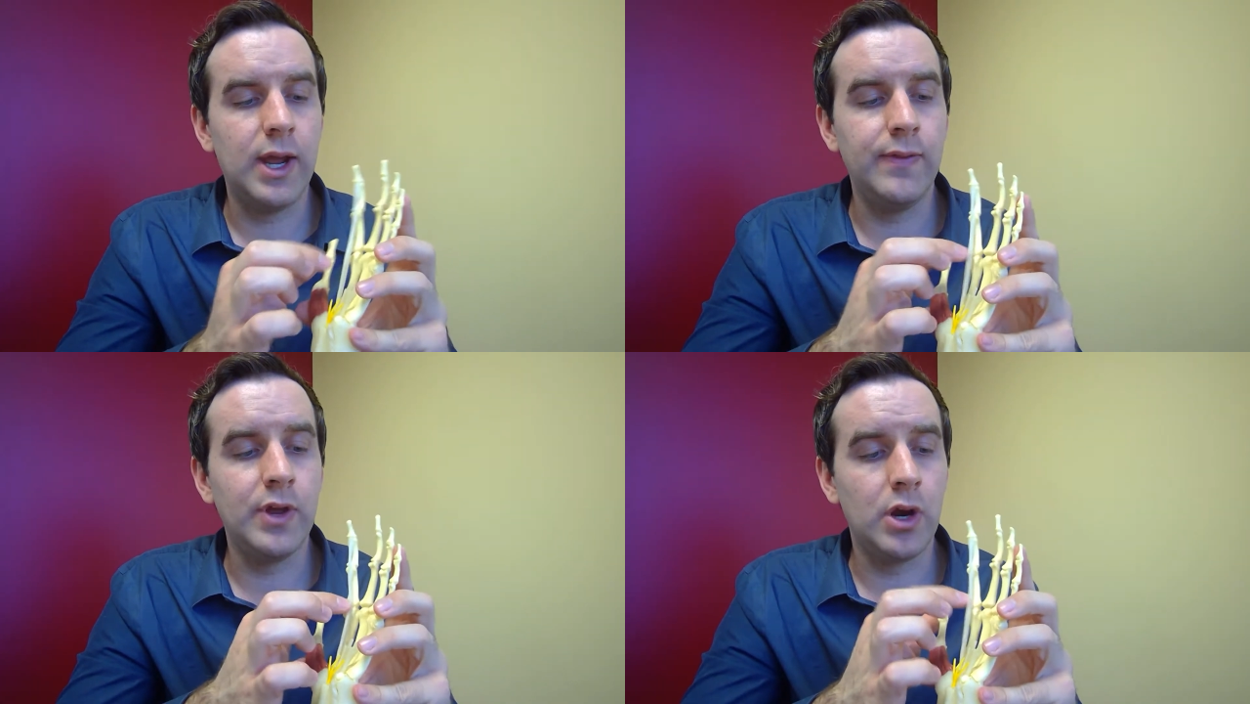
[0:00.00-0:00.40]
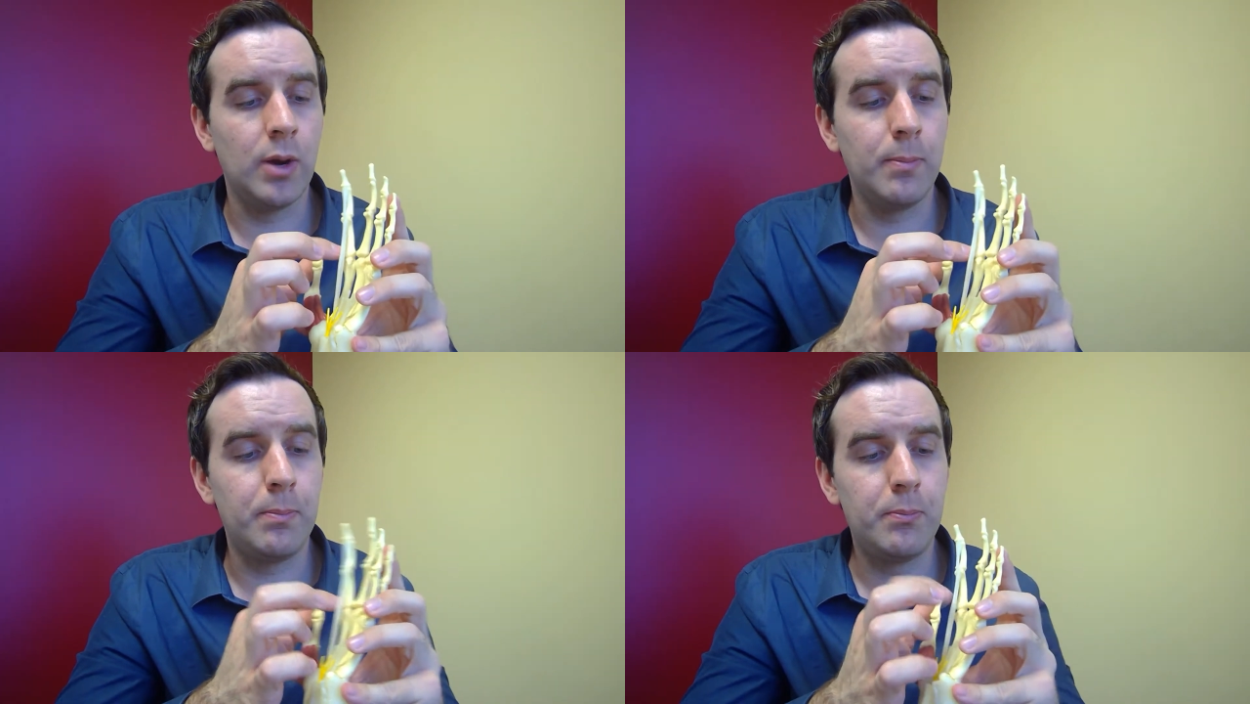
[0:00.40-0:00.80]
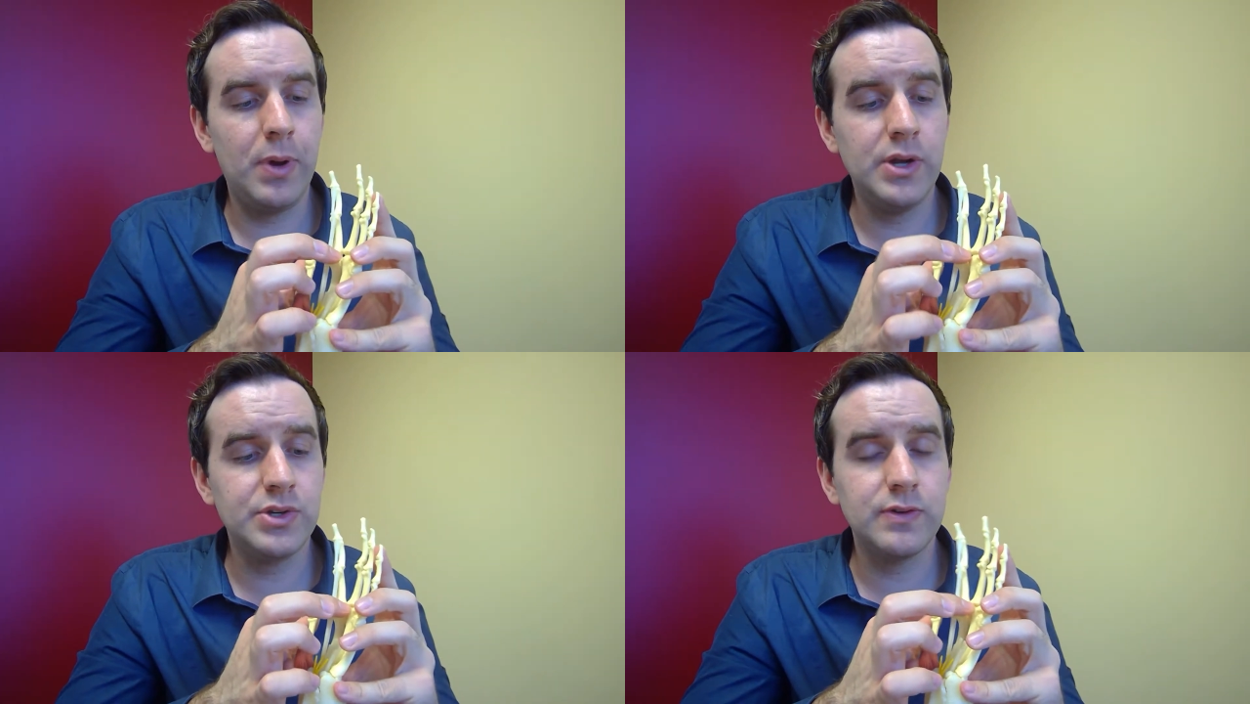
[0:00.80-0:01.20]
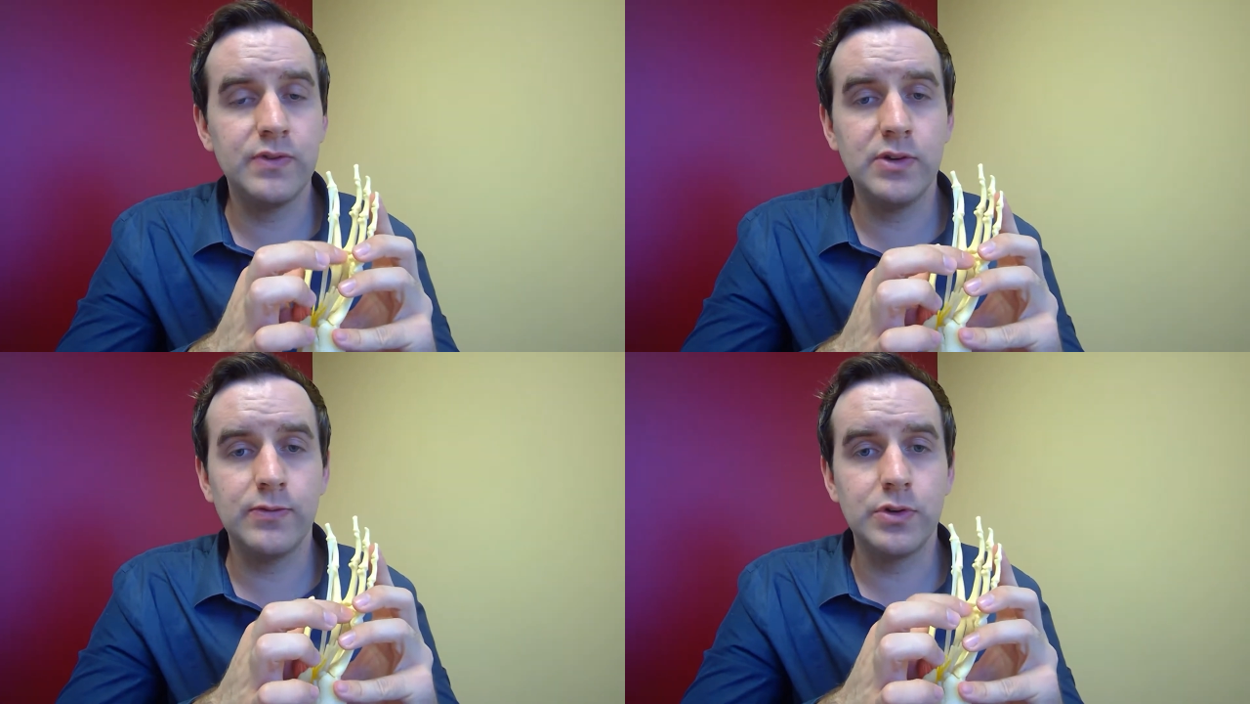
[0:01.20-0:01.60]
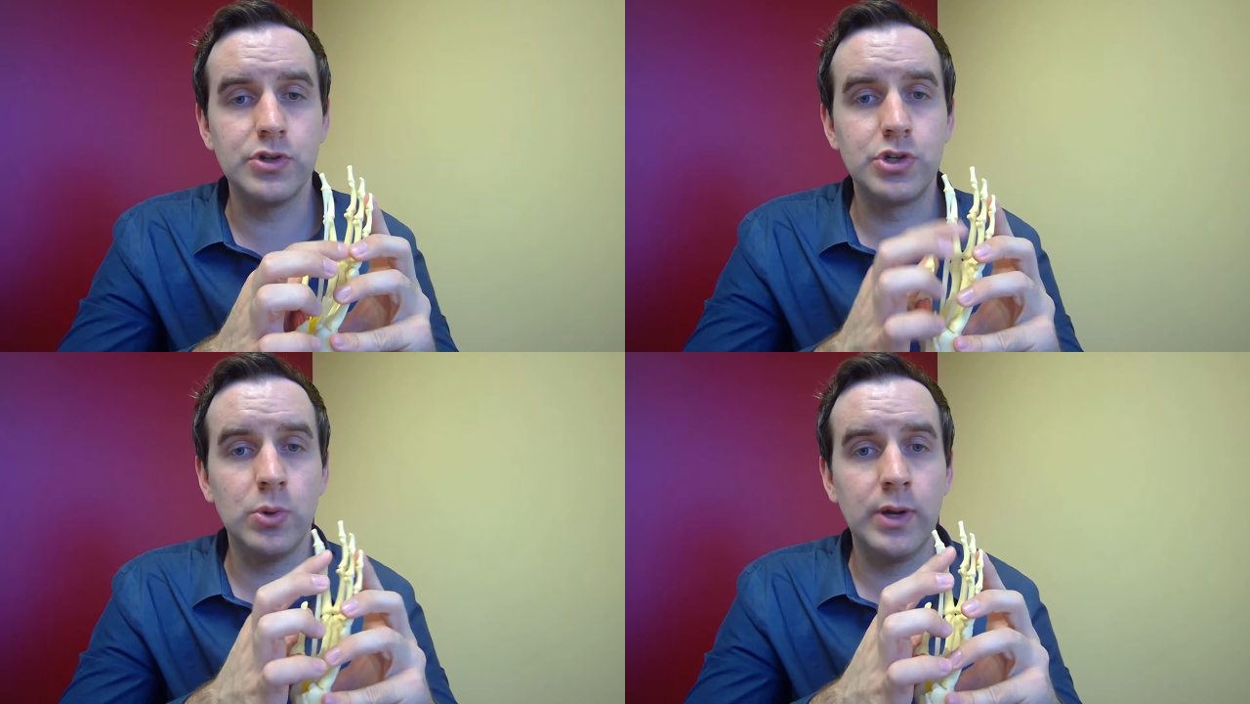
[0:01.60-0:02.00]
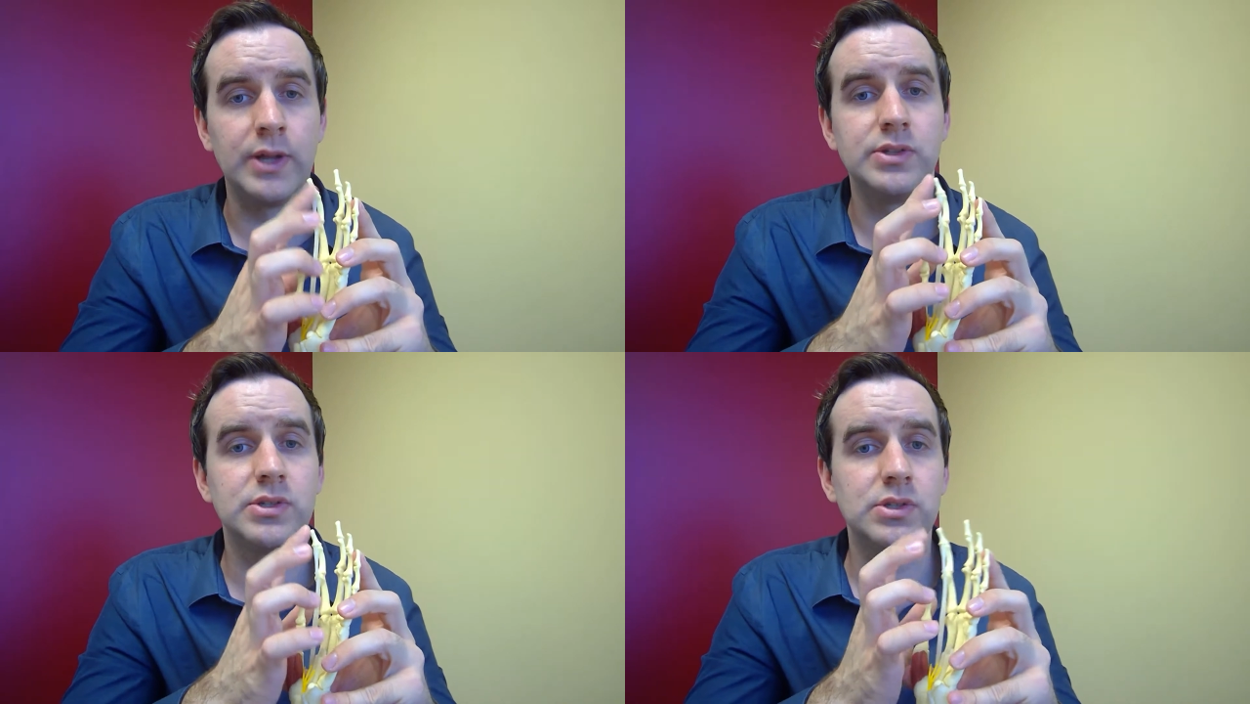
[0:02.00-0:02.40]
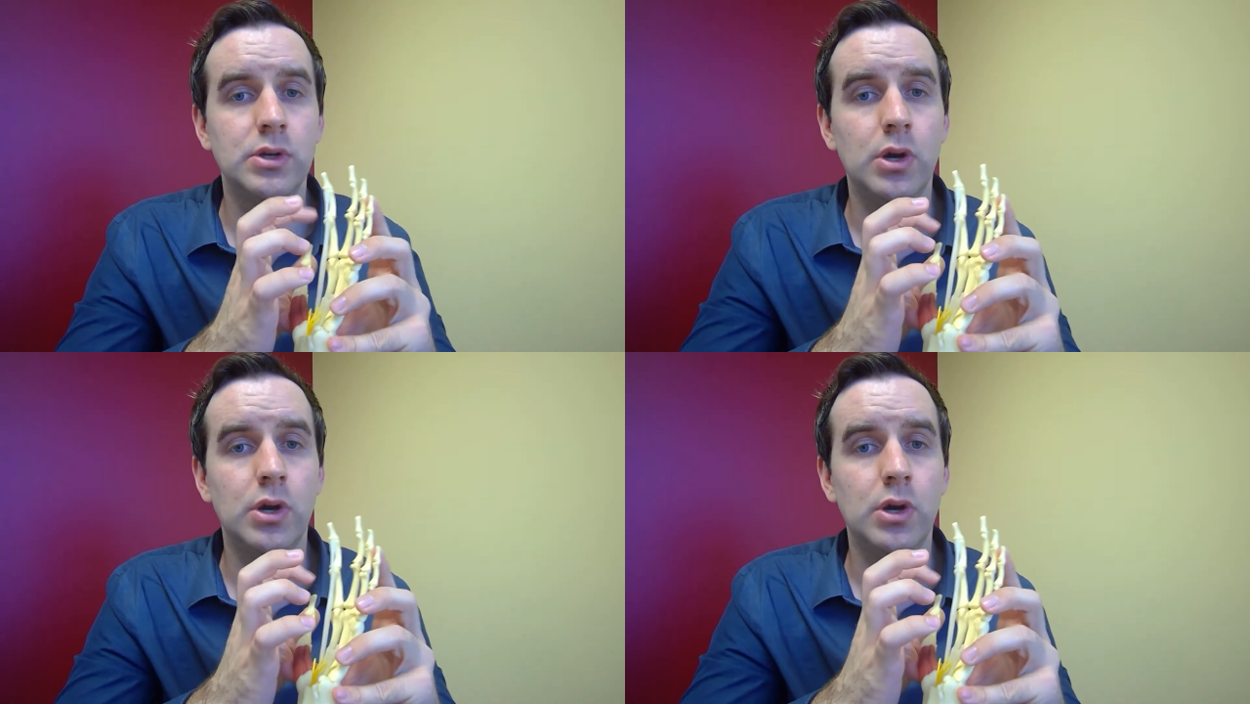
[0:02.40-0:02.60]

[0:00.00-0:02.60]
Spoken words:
And there are a bunch of different joints